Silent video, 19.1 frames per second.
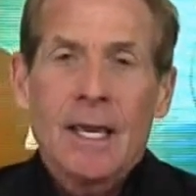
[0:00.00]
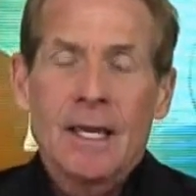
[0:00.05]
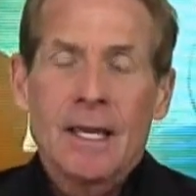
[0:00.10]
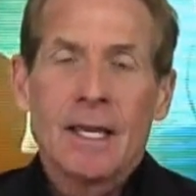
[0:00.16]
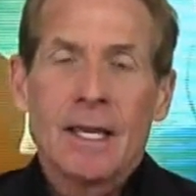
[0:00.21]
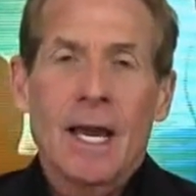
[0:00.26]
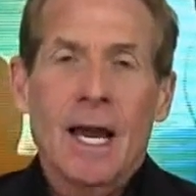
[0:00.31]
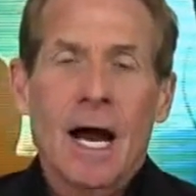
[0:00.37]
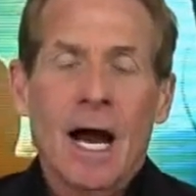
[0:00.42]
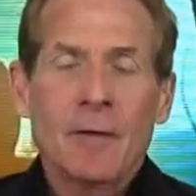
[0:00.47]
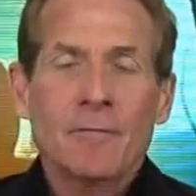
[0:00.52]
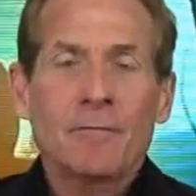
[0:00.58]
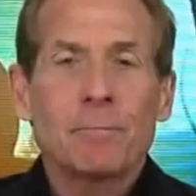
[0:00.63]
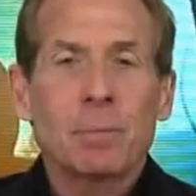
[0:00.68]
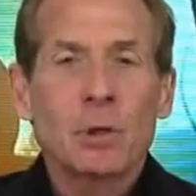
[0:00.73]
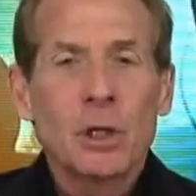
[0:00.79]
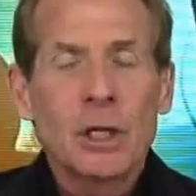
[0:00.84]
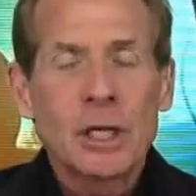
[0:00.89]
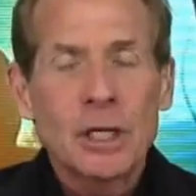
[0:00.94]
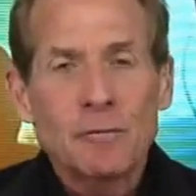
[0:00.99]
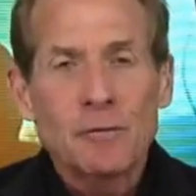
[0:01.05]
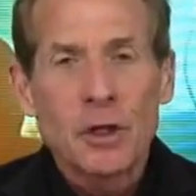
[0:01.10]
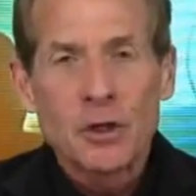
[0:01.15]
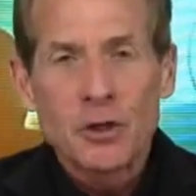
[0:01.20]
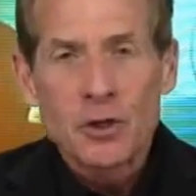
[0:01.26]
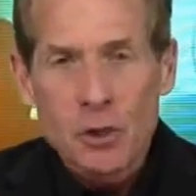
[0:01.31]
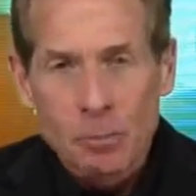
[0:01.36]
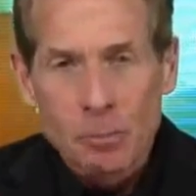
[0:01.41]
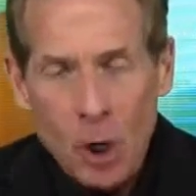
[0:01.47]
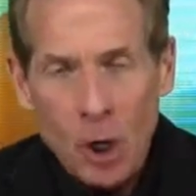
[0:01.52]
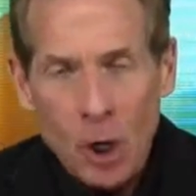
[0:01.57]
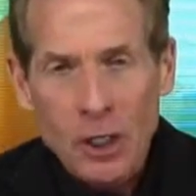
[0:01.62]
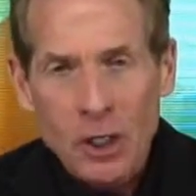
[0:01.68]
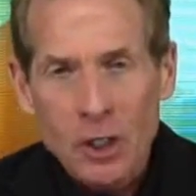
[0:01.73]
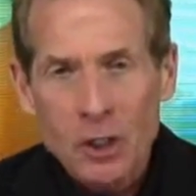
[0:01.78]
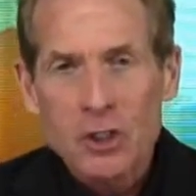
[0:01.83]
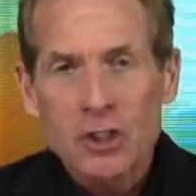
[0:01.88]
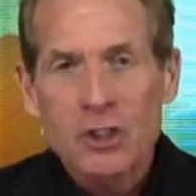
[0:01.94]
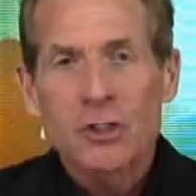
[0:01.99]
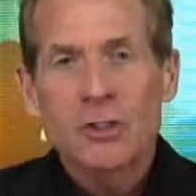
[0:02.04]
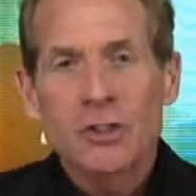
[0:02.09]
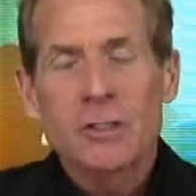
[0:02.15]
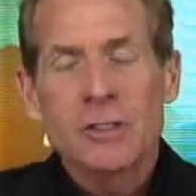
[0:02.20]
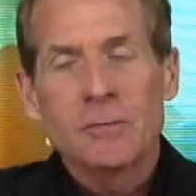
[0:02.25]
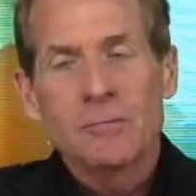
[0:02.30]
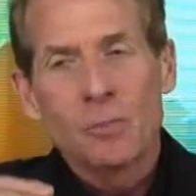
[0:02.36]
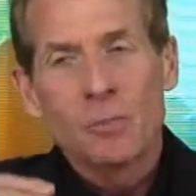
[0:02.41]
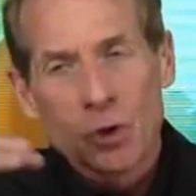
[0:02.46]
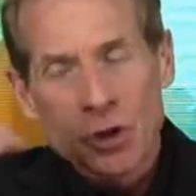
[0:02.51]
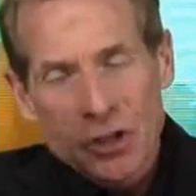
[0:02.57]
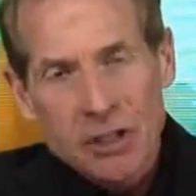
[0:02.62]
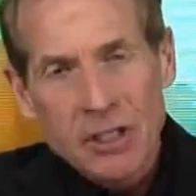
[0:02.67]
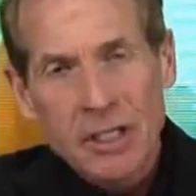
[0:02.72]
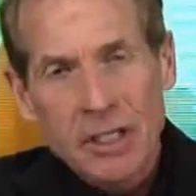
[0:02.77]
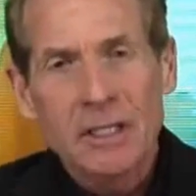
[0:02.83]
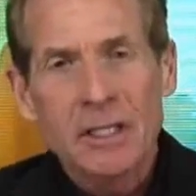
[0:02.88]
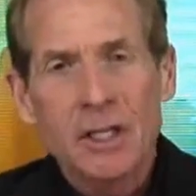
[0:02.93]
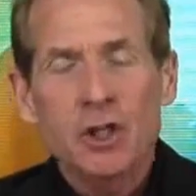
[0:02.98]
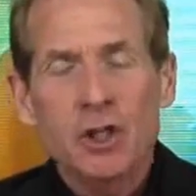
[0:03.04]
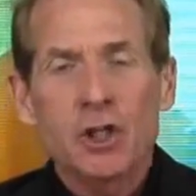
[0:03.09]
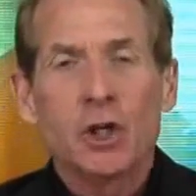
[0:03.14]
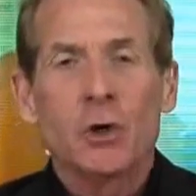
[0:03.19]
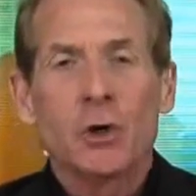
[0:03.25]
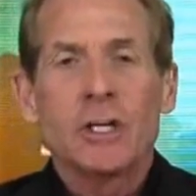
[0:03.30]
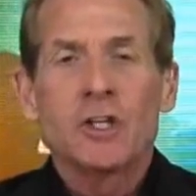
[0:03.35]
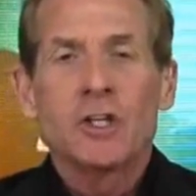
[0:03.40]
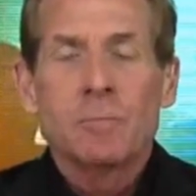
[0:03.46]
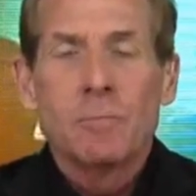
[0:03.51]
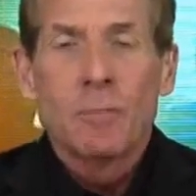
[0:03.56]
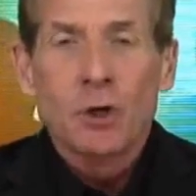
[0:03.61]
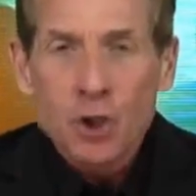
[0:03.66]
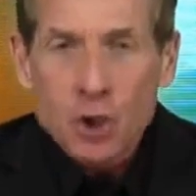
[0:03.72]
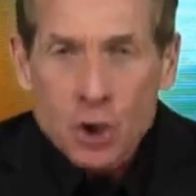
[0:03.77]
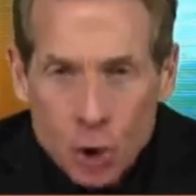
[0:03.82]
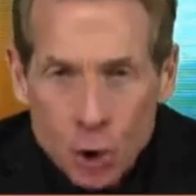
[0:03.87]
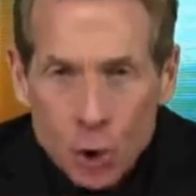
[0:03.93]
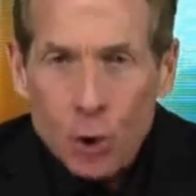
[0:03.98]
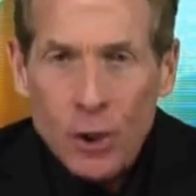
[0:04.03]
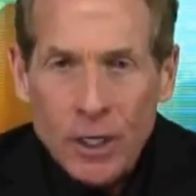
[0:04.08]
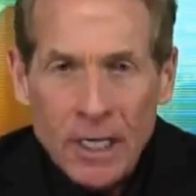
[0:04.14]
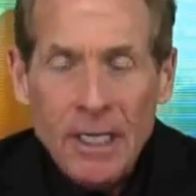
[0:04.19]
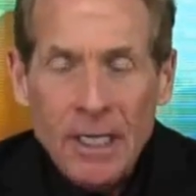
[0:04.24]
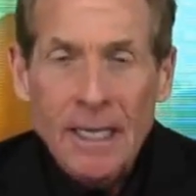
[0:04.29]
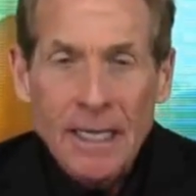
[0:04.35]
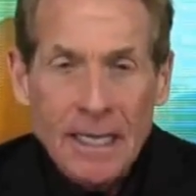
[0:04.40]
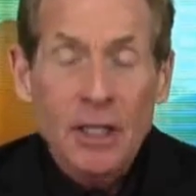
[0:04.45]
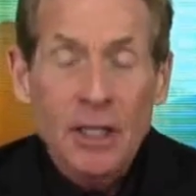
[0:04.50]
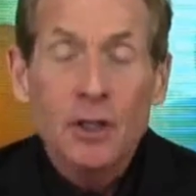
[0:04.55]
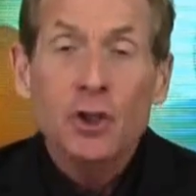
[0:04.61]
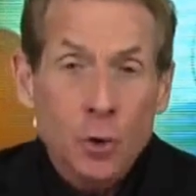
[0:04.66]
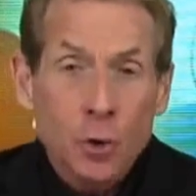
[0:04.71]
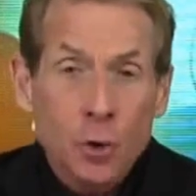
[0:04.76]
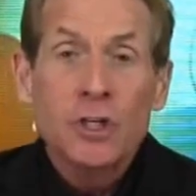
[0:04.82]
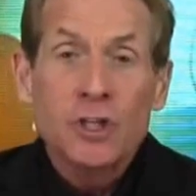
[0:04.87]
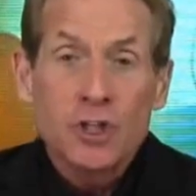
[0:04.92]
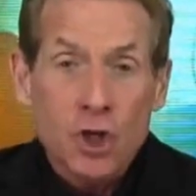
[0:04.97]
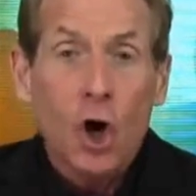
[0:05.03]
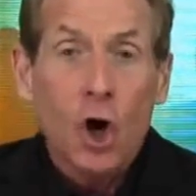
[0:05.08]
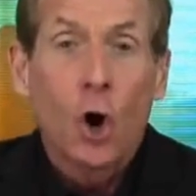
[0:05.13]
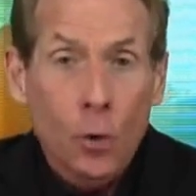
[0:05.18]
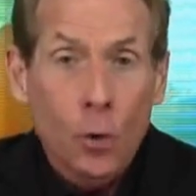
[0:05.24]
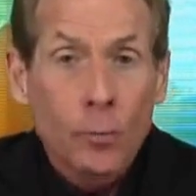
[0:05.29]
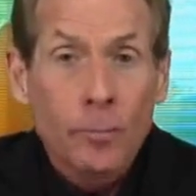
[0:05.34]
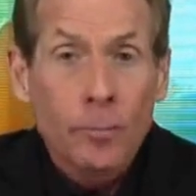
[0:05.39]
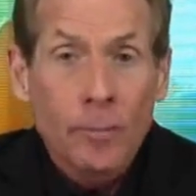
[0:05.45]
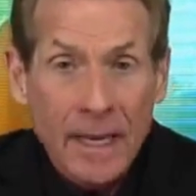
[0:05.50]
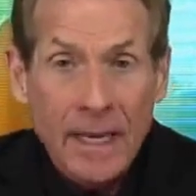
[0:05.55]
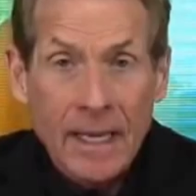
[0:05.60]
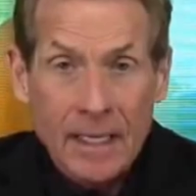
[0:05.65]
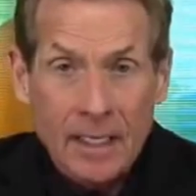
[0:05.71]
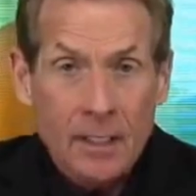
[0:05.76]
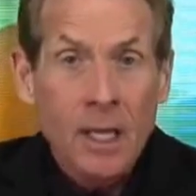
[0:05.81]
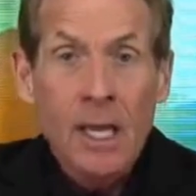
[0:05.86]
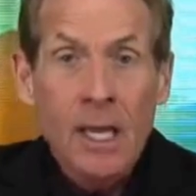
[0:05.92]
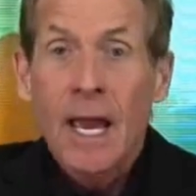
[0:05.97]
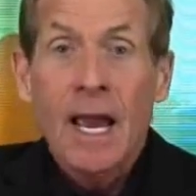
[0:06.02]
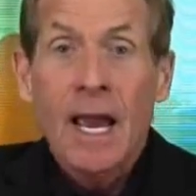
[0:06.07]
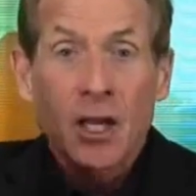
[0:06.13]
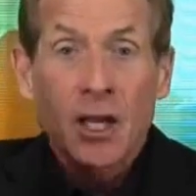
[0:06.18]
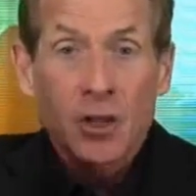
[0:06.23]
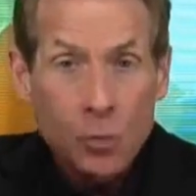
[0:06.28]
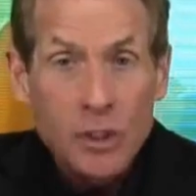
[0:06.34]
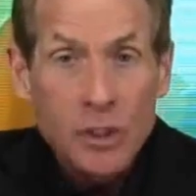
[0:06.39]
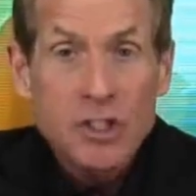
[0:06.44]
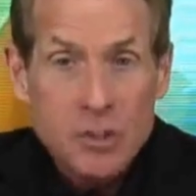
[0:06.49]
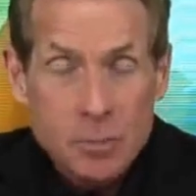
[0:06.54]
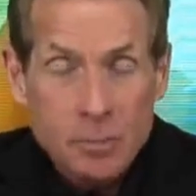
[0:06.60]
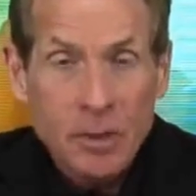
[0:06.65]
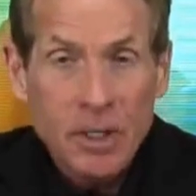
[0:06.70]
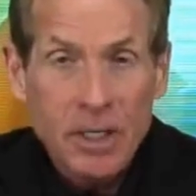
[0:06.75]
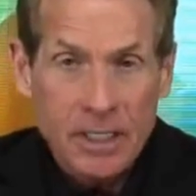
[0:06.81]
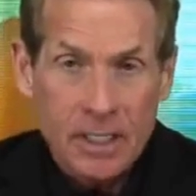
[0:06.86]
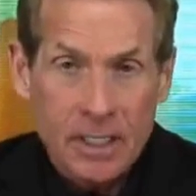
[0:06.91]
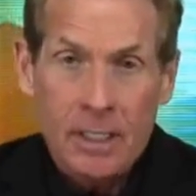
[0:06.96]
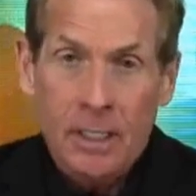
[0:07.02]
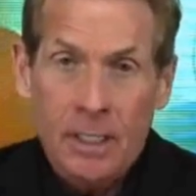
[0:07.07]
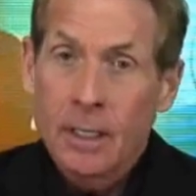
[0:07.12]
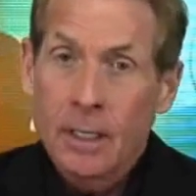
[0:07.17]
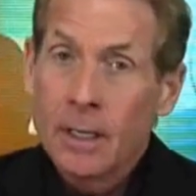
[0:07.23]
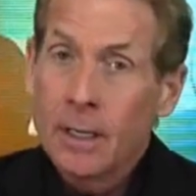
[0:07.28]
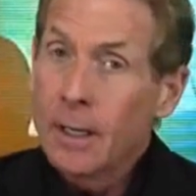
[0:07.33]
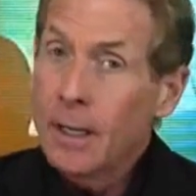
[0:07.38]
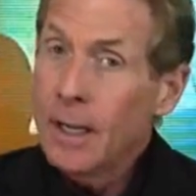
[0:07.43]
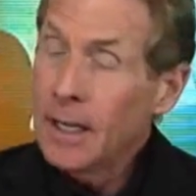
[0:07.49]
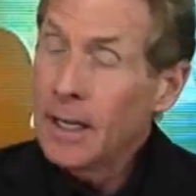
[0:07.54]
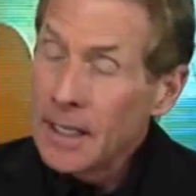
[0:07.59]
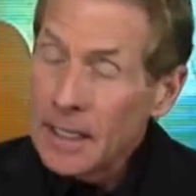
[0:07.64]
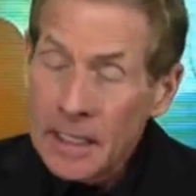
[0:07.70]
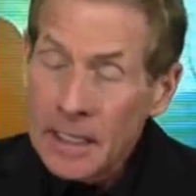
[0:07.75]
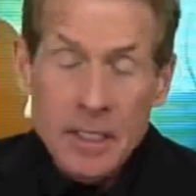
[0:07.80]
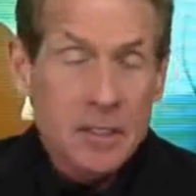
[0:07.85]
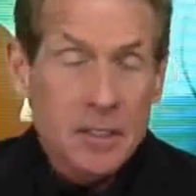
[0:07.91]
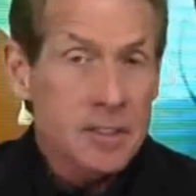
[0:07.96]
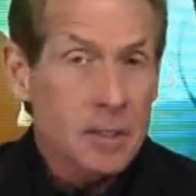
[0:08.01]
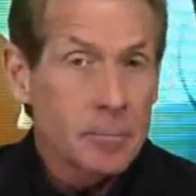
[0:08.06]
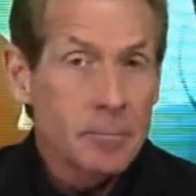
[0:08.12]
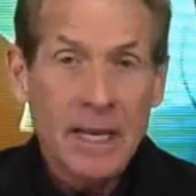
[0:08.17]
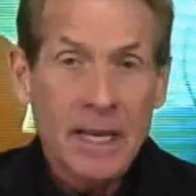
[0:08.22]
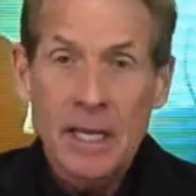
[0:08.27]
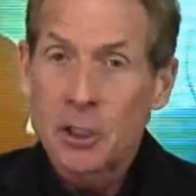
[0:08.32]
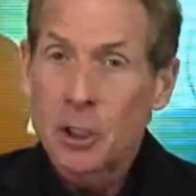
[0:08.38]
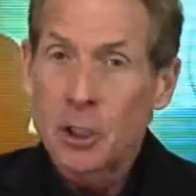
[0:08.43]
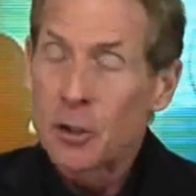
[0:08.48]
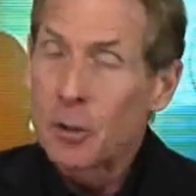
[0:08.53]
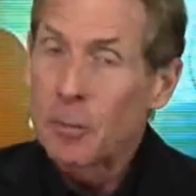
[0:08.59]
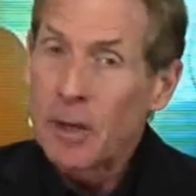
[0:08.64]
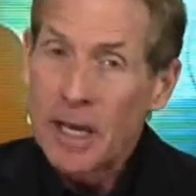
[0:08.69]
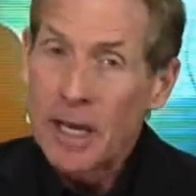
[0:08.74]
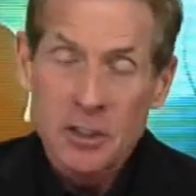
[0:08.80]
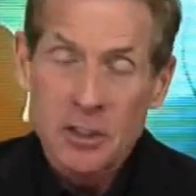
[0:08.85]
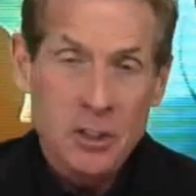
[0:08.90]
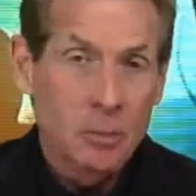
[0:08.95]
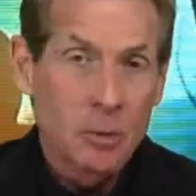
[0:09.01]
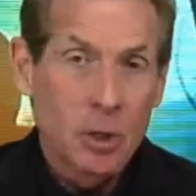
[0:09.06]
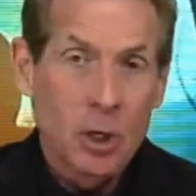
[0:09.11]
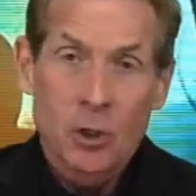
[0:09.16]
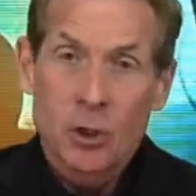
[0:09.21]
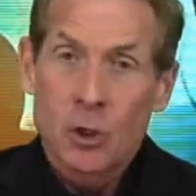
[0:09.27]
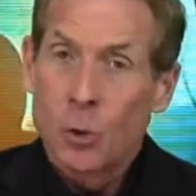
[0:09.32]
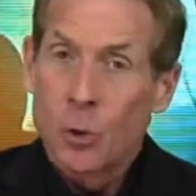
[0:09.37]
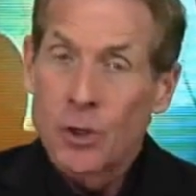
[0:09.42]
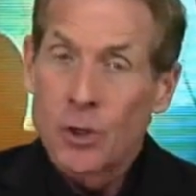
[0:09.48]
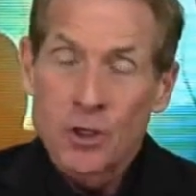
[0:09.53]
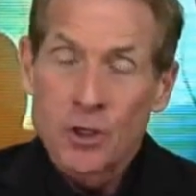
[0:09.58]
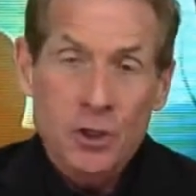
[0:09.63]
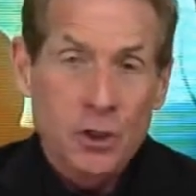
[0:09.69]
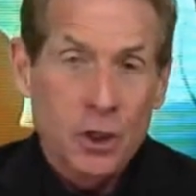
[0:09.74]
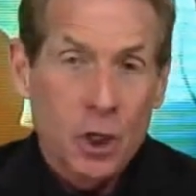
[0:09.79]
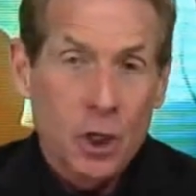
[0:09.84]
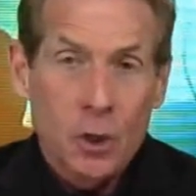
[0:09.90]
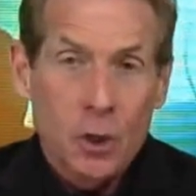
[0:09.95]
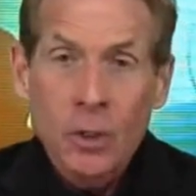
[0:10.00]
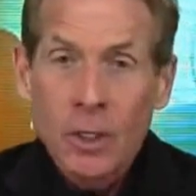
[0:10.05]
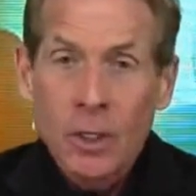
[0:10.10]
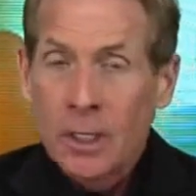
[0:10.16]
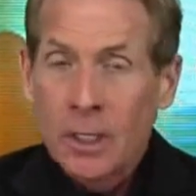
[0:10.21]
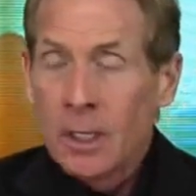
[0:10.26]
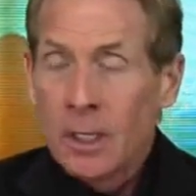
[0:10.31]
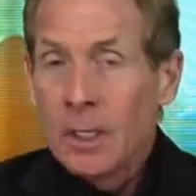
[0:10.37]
And I believe that DeMarcus, that we're seeing this year, is maturing into his own man as we speak. And he is a man on the basketball court, as you know.